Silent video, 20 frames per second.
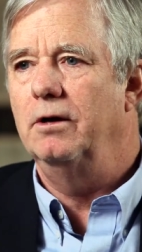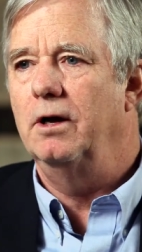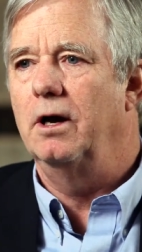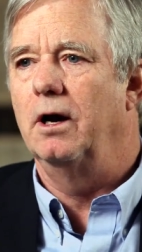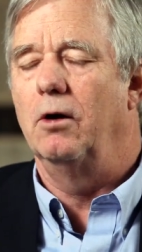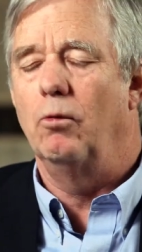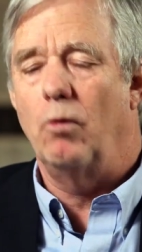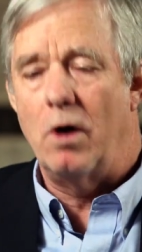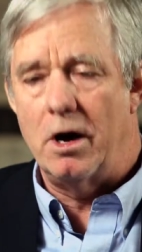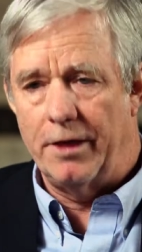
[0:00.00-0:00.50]

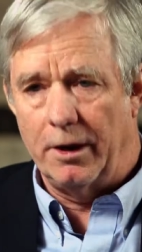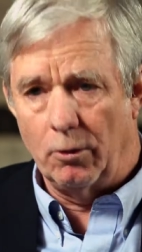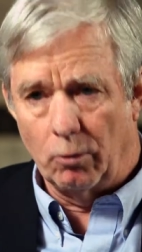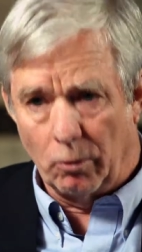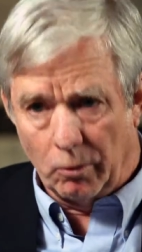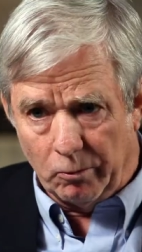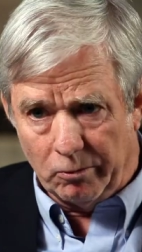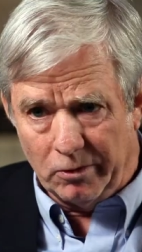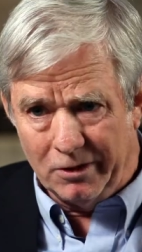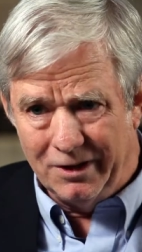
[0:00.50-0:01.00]
uh, while they
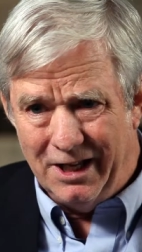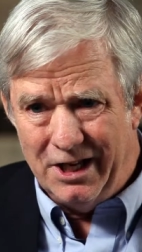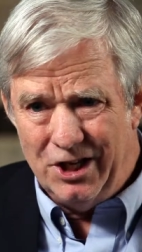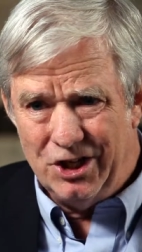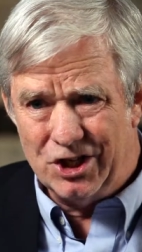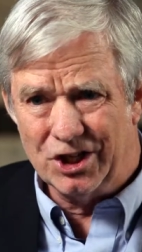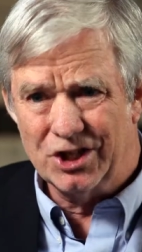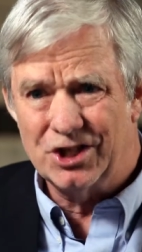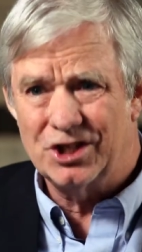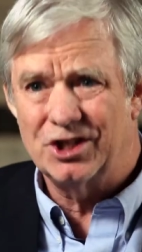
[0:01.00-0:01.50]
were
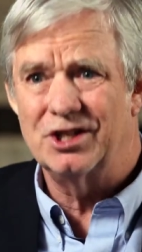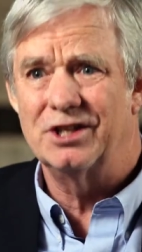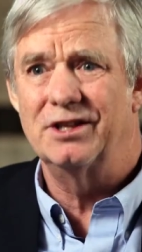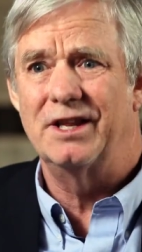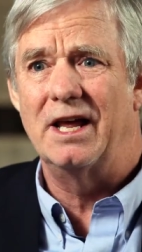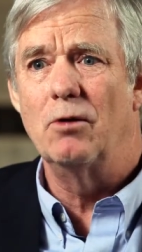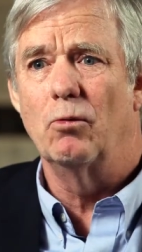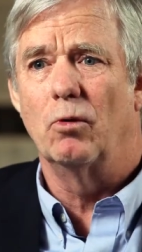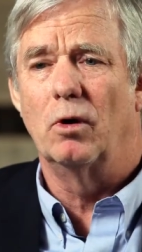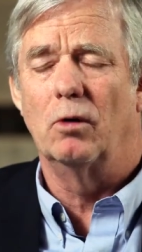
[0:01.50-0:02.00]
religious,
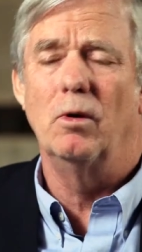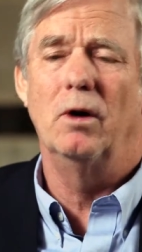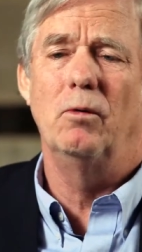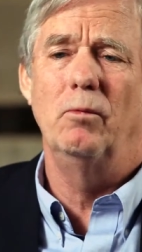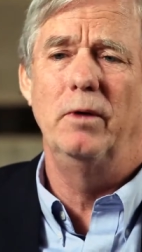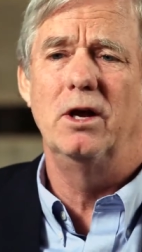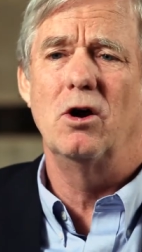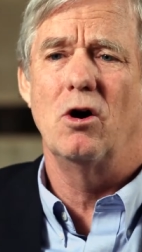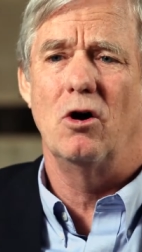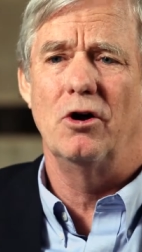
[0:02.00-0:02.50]
they were what
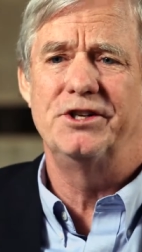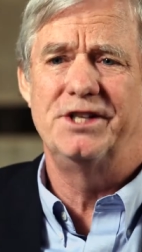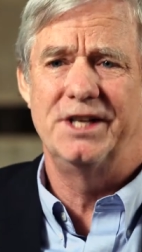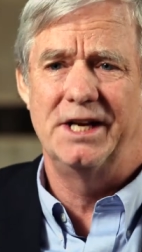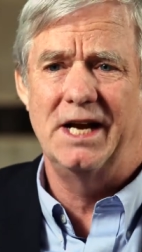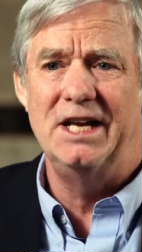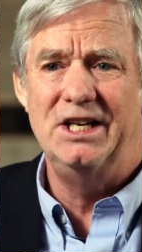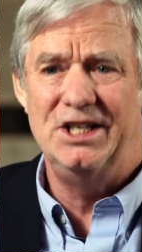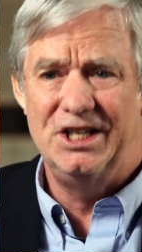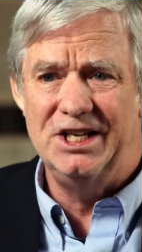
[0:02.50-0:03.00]
we call
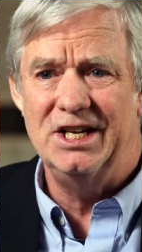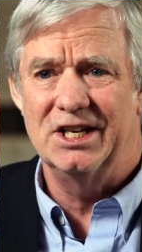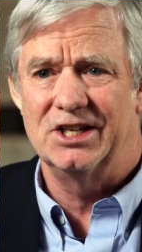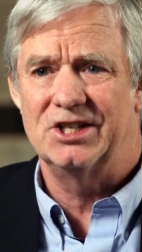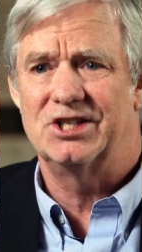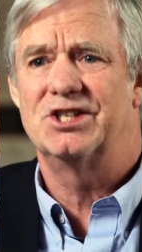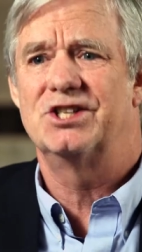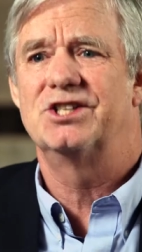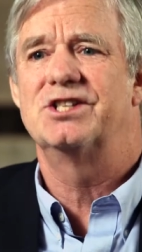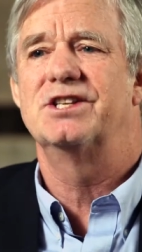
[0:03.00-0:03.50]
today
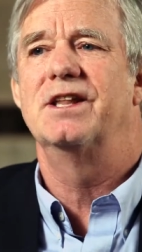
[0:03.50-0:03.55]
deists.